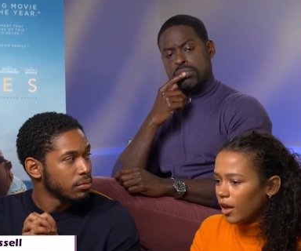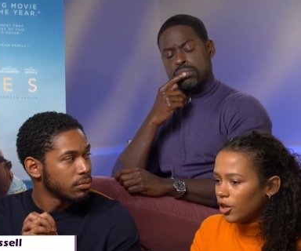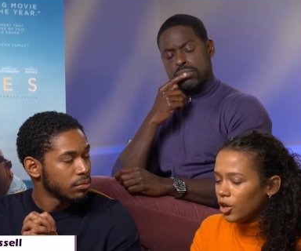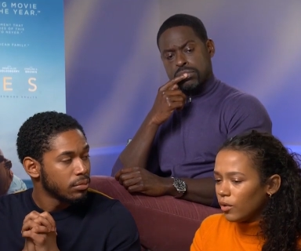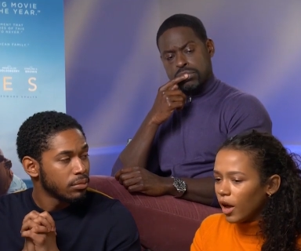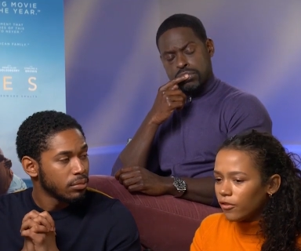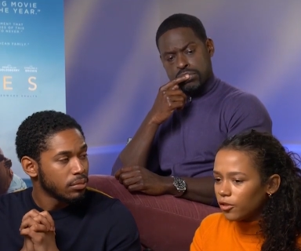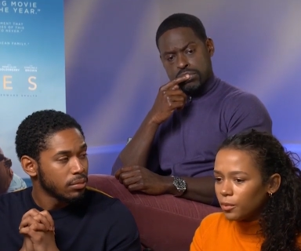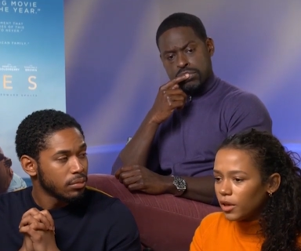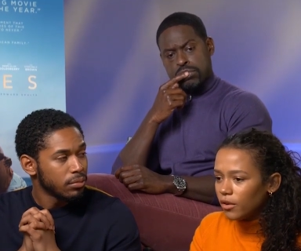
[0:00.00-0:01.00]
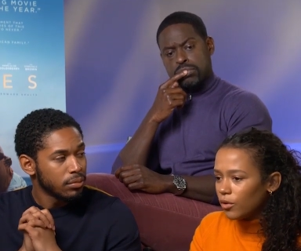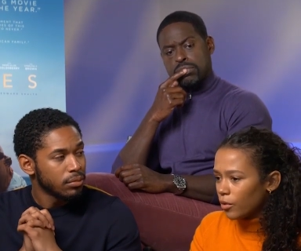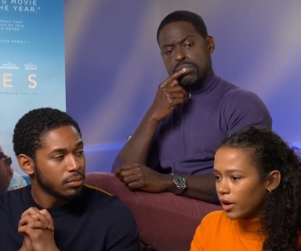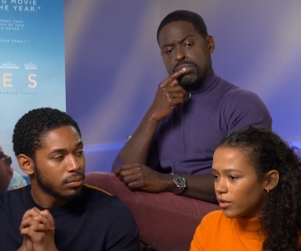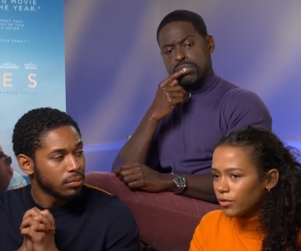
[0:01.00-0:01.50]
Speaker 1: and you don't have to be
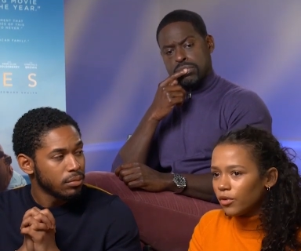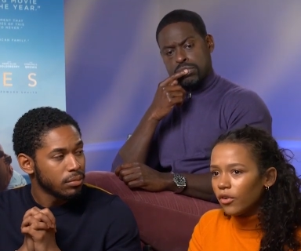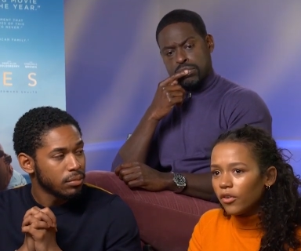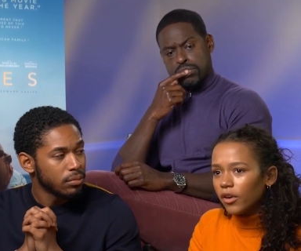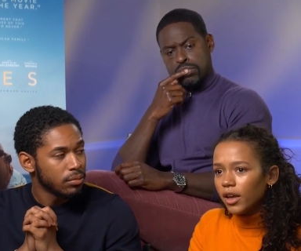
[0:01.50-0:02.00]
graceful